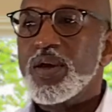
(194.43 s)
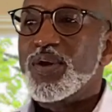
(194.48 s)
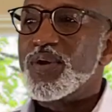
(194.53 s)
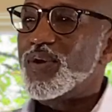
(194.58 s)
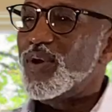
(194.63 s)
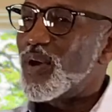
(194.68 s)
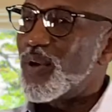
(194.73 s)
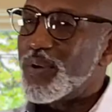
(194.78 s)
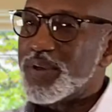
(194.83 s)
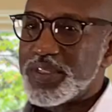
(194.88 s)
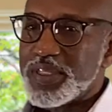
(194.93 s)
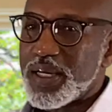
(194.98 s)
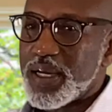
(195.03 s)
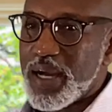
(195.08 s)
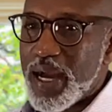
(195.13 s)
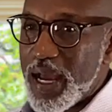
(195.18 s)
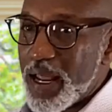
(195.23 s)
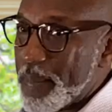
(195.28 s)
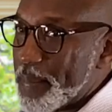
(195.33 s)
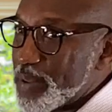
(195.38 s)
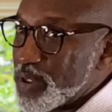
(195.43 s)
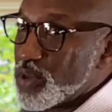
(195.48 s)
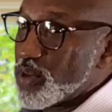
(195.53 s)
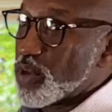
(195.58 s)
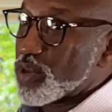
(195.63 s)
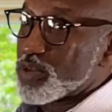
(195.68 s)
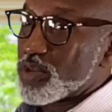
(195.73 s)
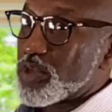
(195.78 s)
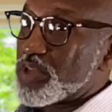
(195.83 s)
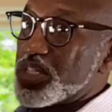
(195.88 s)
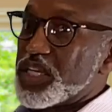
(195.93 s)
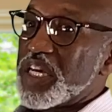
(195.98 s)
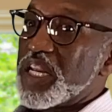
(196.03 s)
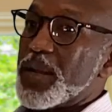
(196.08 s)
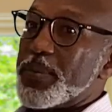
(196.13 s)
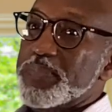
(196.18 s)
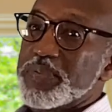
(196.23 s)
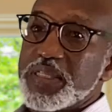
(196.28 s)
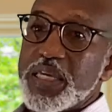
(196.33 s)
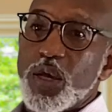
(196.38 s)
Glory to God. I mean, you don't just get
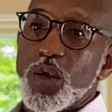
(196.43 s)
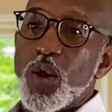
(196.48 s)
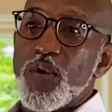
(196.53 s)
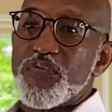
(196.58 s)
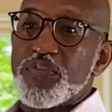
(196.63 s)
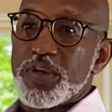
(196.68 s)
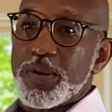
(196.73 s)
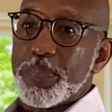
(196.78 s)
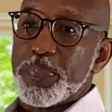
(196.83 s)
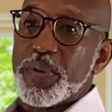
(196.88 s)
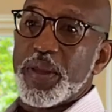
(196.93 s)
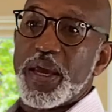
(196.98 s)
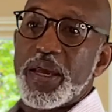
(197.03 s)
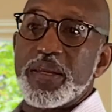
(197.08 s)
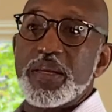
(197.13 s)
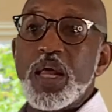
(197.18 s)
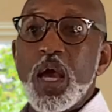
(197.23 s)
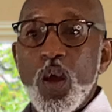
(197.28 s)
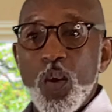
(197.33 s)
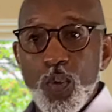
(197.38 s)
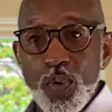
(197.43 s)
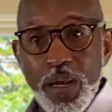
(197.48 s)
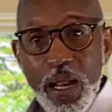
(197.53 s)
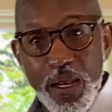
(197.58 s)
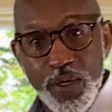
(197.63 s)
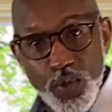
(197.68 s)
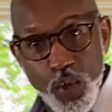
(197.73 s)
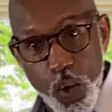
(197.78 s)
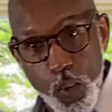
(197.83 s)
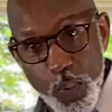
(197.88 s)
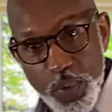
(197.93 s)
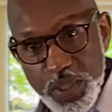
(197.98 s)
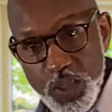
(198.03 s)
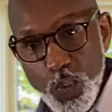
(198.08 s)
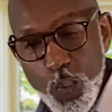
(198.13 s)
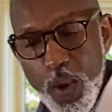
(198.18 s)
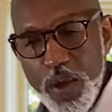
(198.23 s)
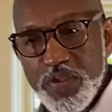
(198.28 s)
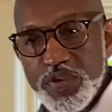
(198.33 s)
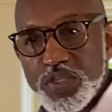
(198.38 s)
up and take off in a plane without knowing what the
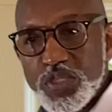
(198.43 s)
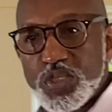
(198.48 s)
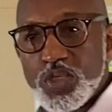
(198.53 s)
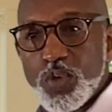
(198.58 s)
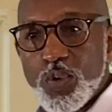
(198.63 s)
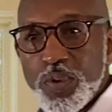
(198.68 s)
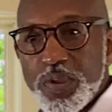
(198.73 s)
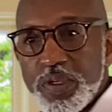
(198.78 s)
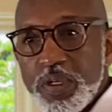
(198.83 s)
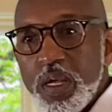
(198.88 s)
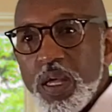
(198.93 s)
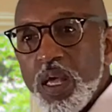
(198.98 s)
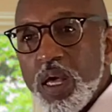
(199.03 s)
weather's doing.